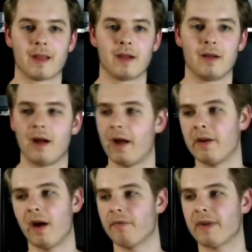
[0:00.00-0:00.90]

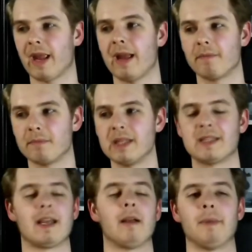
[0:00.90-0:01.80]
Enough can't be
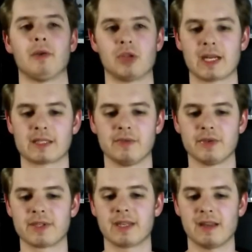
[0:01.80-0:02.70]
said about Jacksonville
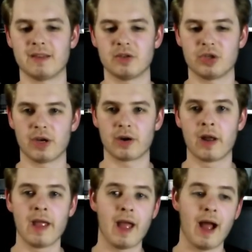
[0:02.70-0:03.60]
State this year.
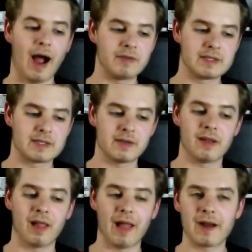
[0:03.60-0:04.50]
Obviously, a
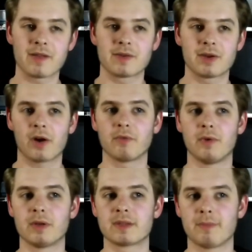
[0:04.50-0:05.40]
lot of the talk
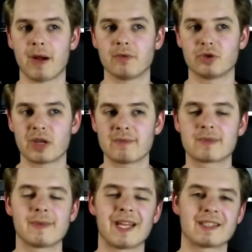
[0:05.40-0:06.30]
was about James
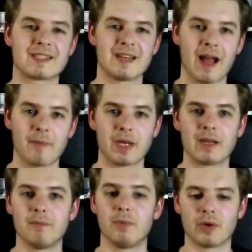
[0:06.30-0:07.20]
Madison not making a
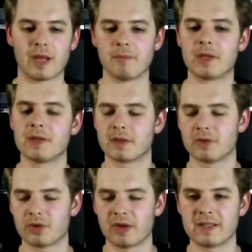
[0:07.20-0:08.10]
bowl game because of the
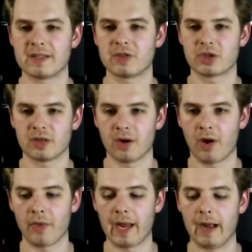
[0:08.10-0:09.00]
transition and all that.